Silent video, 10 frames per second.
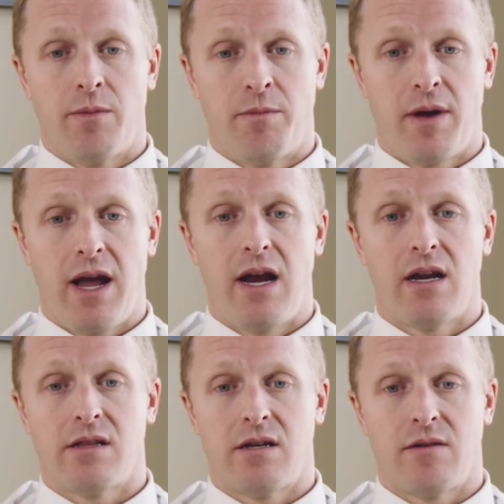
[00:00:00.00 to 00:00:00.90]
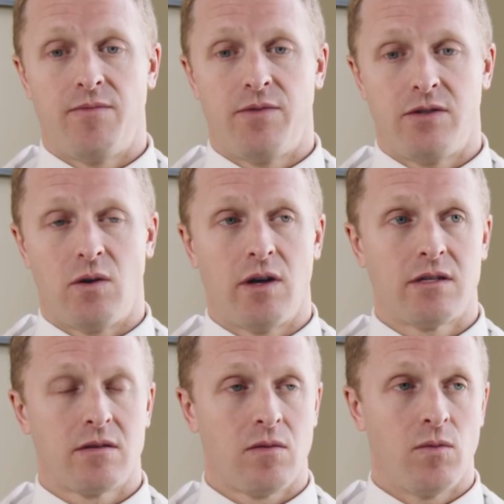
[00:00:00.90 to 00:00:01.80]
pain in the
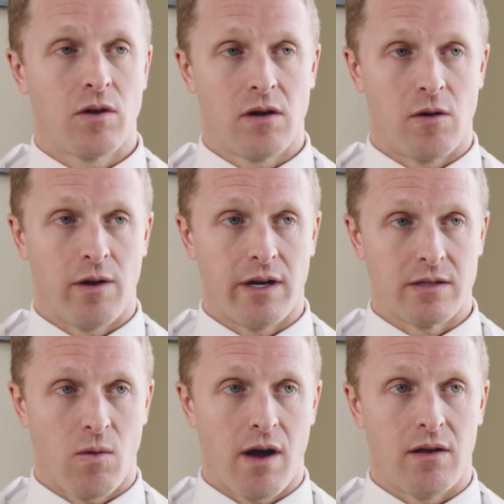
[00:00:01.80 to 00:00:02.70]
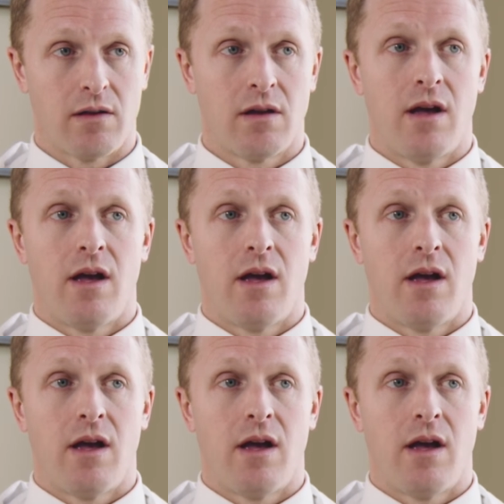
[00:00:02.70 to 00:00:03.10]
joints will go away as well.